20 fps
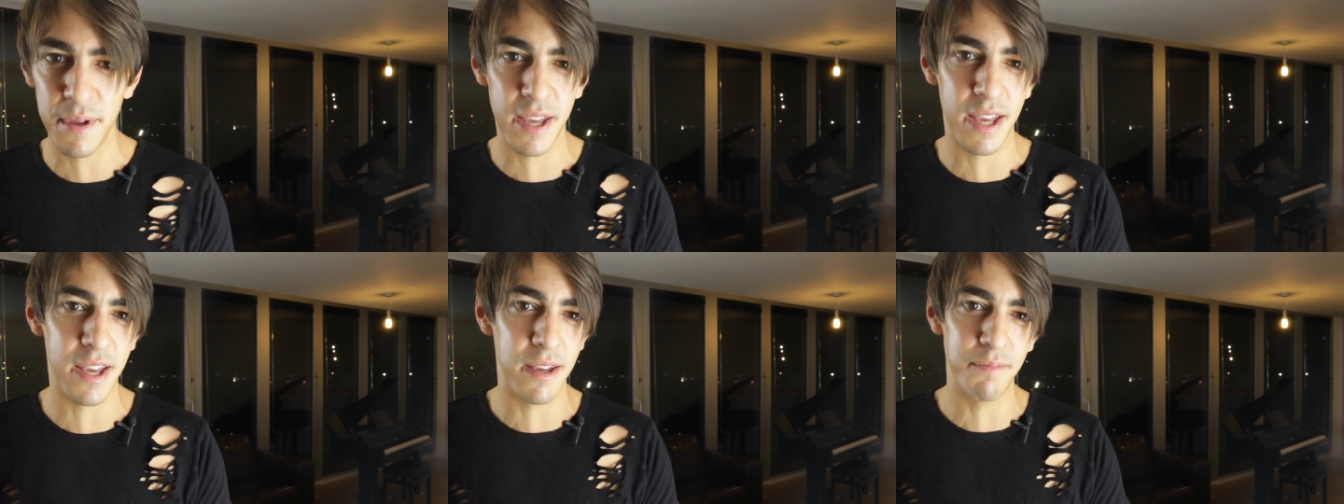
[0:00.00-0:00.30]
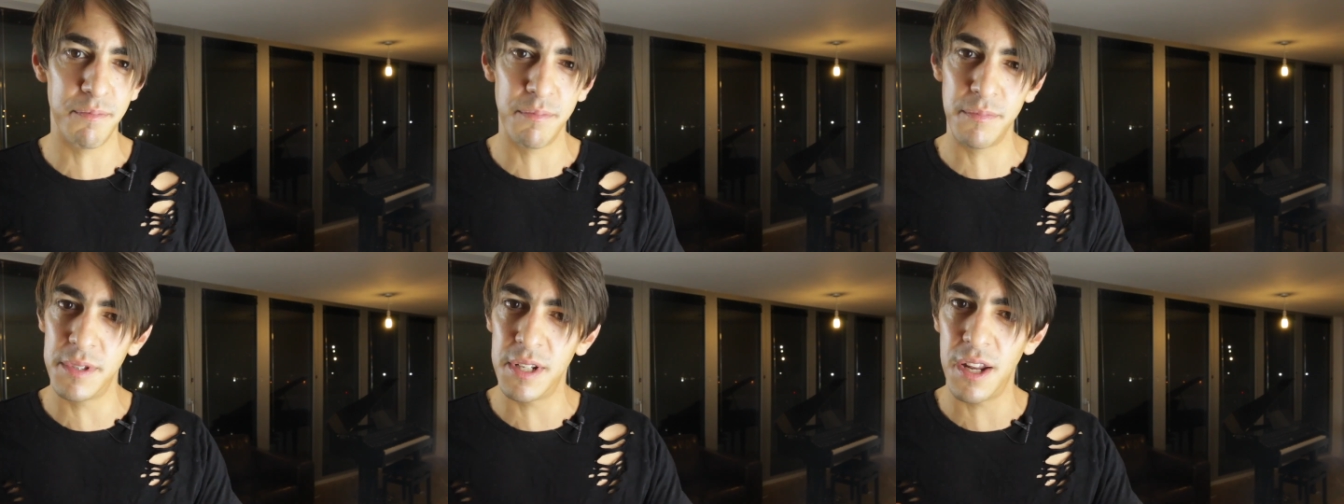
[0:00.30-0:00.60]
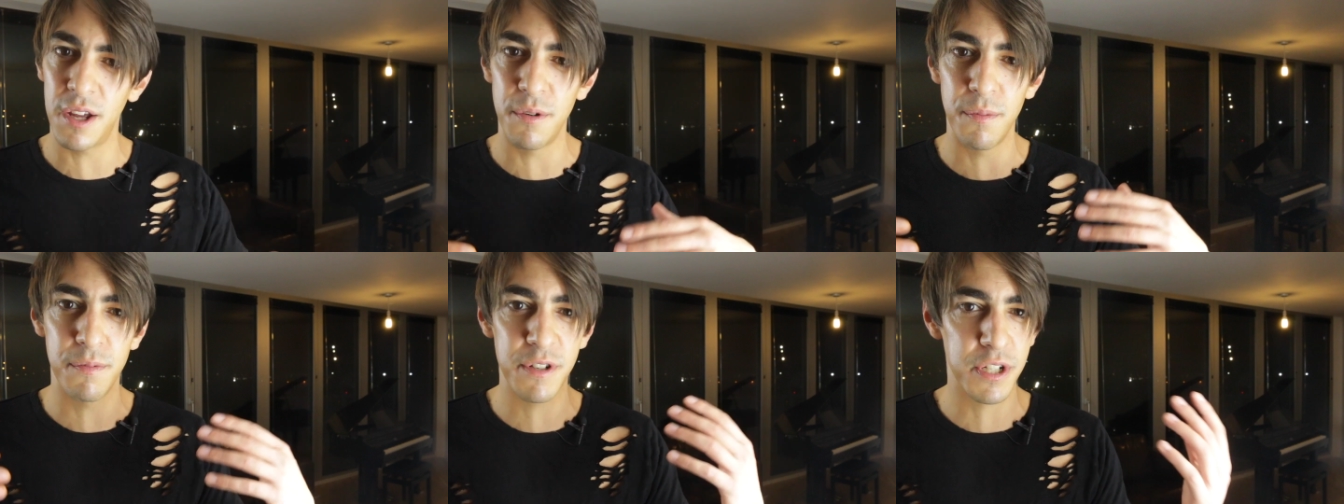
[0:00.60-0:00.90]
be it you
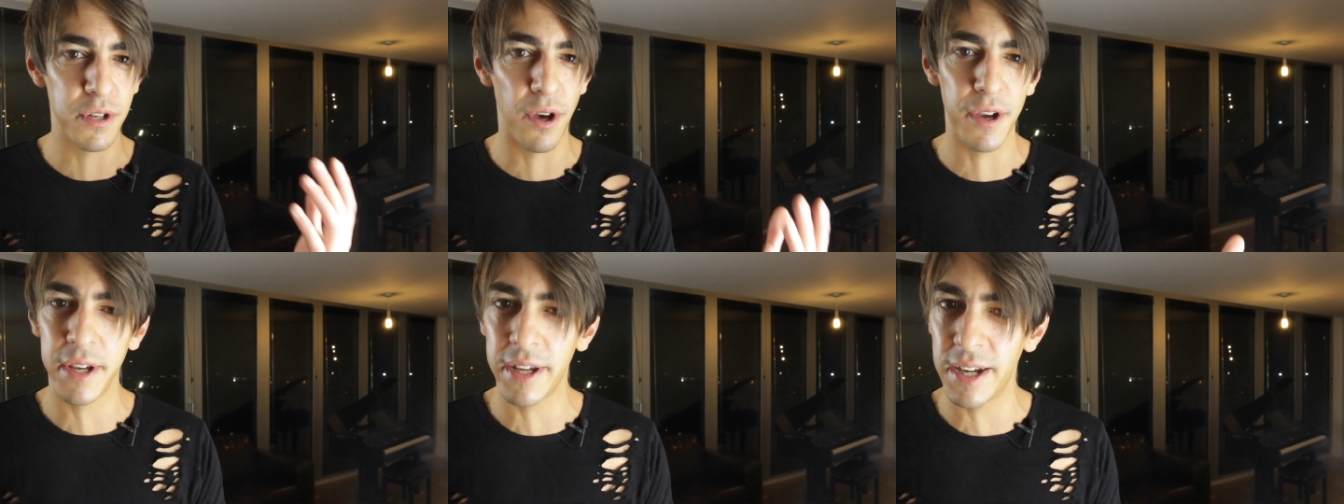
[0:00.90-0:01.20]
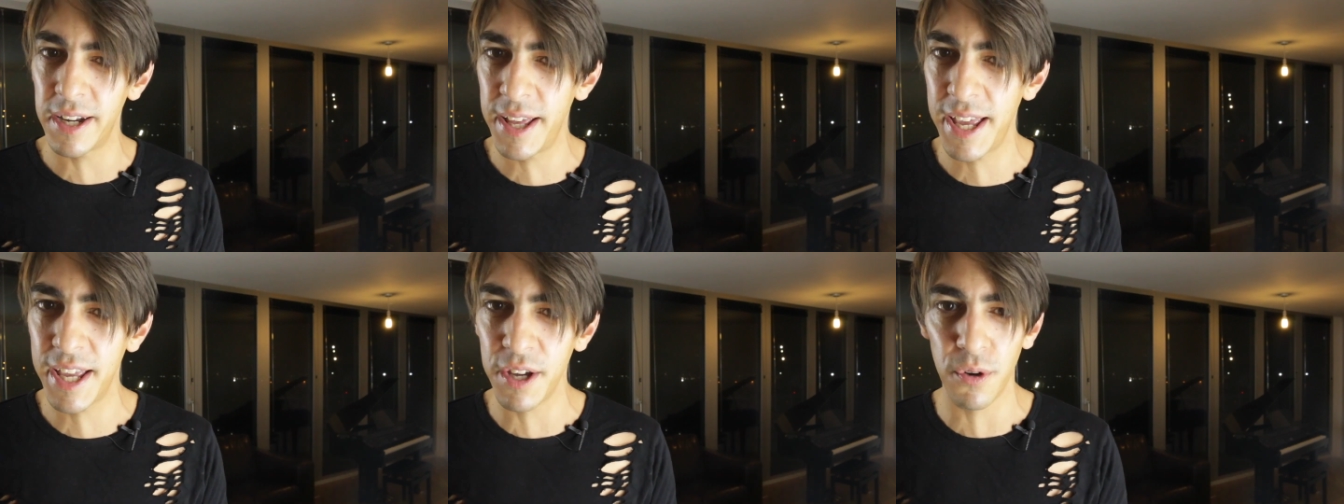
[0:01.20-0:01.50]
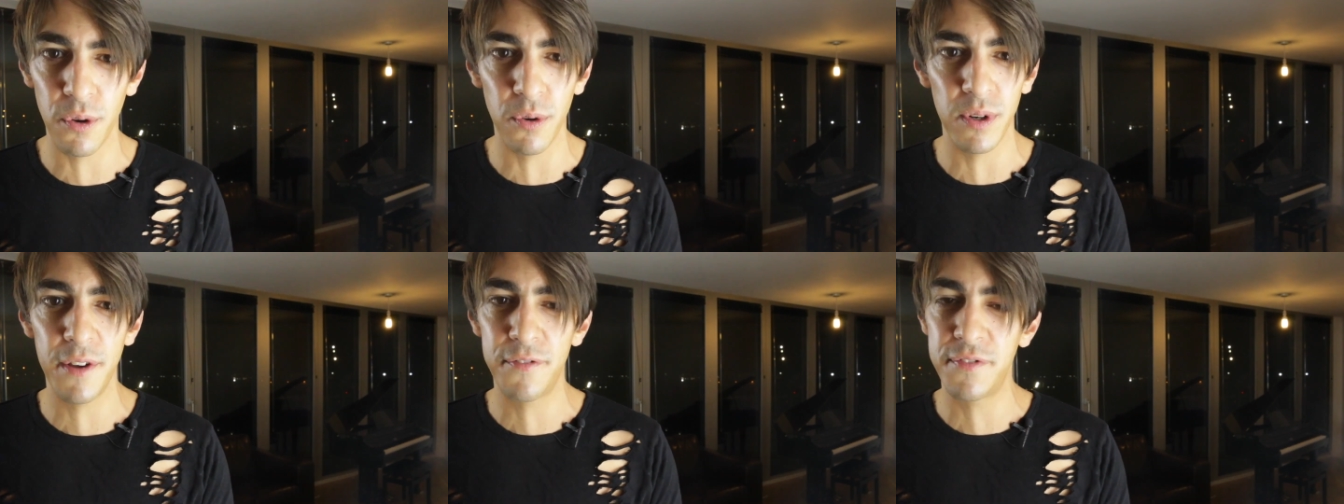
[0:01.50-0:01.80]
know cycling
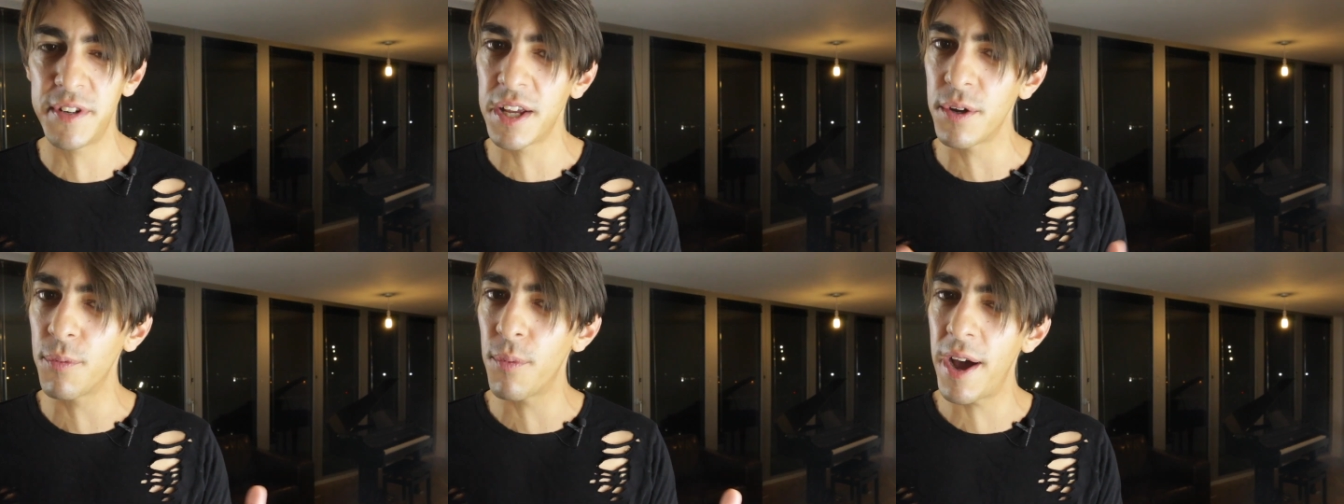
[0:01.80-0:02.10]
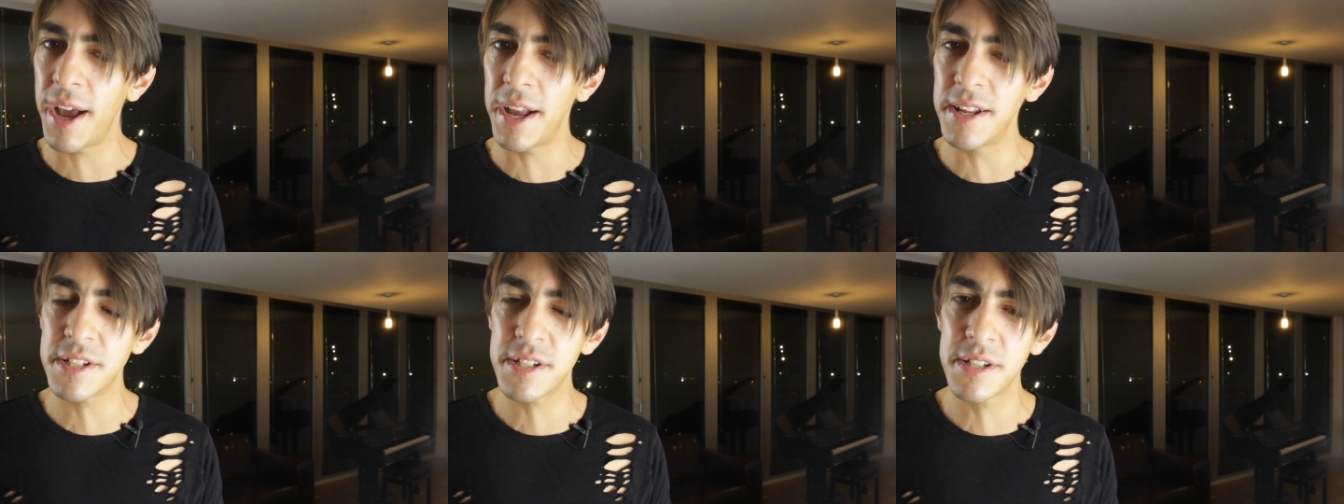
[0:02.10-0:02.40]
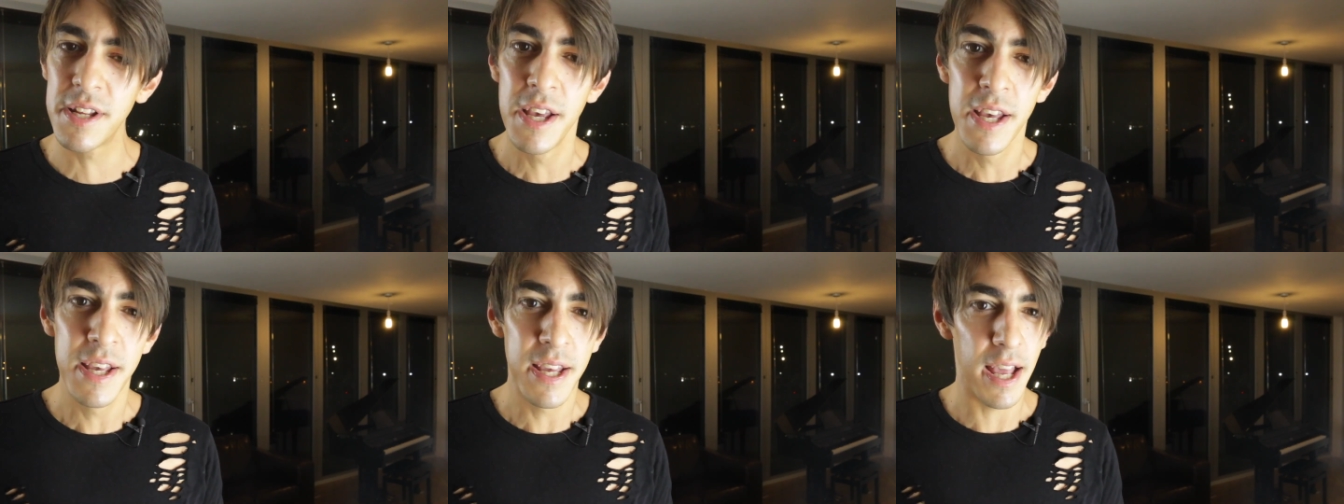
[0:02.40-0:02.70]
or lifting
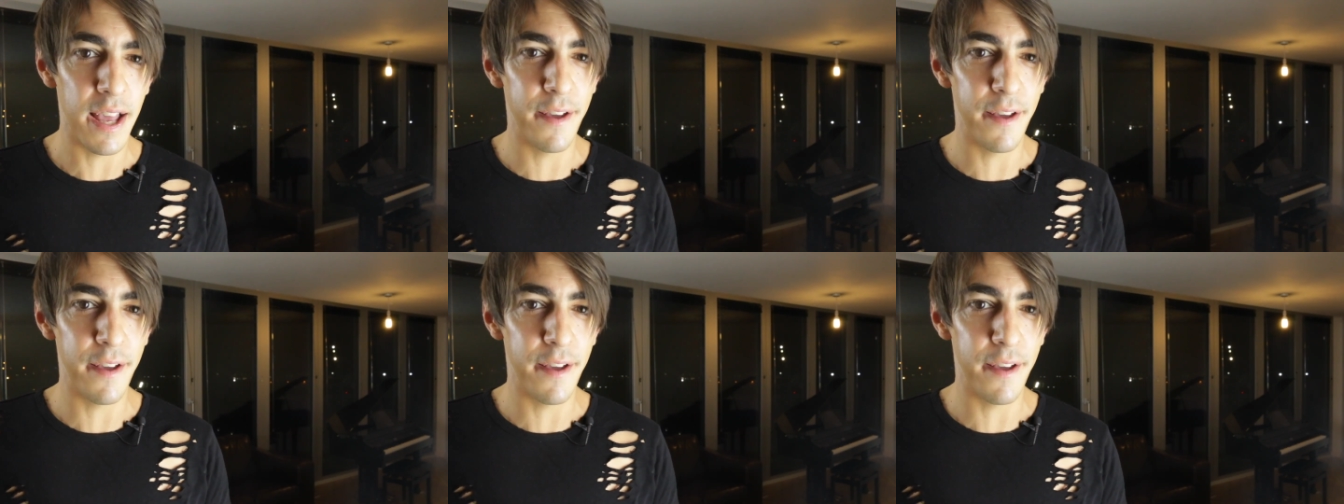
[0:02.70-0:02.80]
weights,